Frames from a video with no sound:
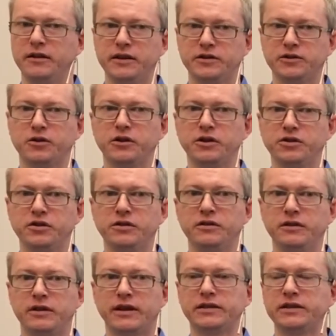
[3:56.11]
his
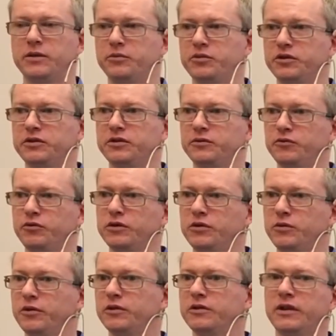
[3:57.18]
original assumption what
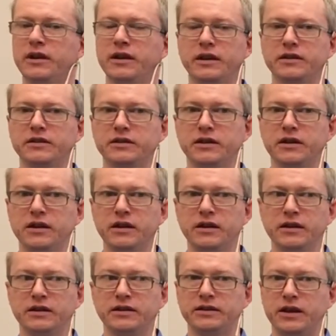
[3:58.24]
the bottleneck is
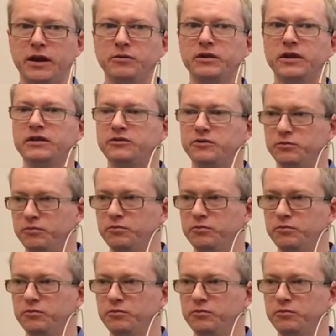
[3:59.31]
sounded